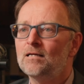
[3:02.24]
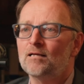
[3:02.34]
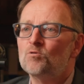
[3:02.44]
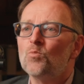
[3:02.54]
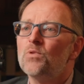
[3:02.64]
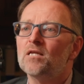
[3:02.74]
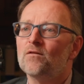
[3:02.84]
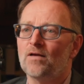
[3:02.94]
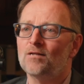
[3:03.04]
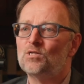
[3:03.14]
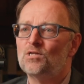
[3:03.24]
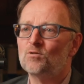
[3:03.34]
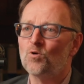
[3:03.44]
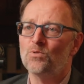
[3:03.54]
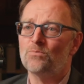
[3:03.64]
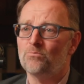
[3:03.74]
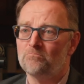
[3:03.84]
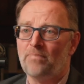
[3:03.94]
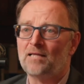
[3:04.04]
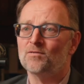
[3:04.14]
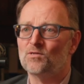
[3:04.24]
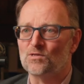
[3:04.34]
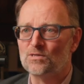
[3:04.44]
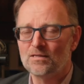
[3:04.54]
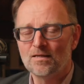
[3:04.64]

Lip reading: It could be an invention that could be patented.